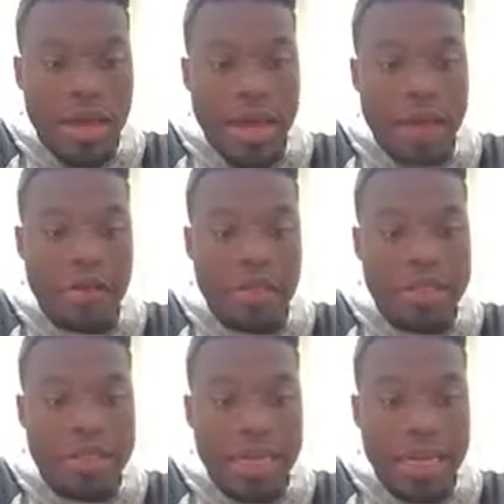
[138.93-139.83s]
we want
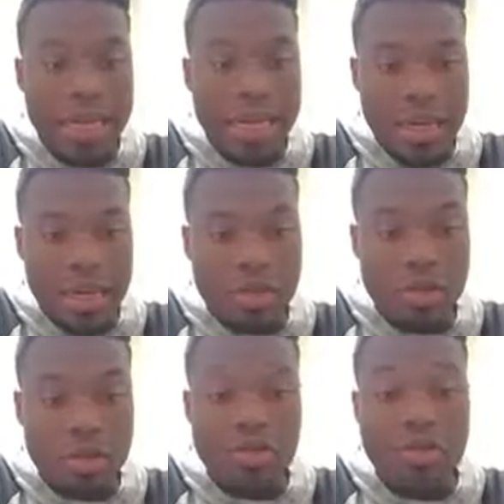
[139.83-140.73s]
to index, we
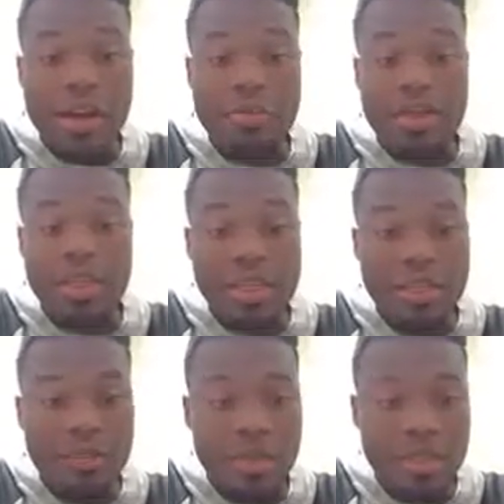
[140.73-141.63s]
want to provide it with a
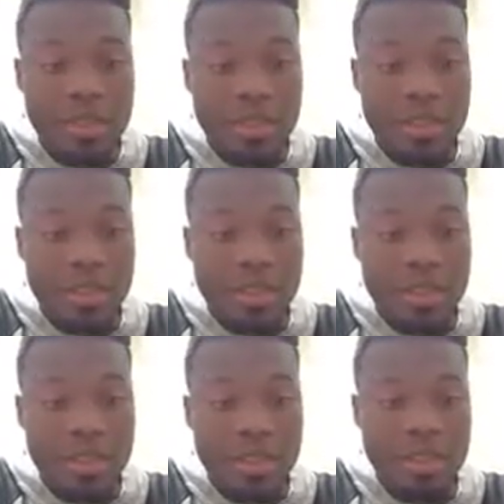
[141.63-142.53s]
list of indices.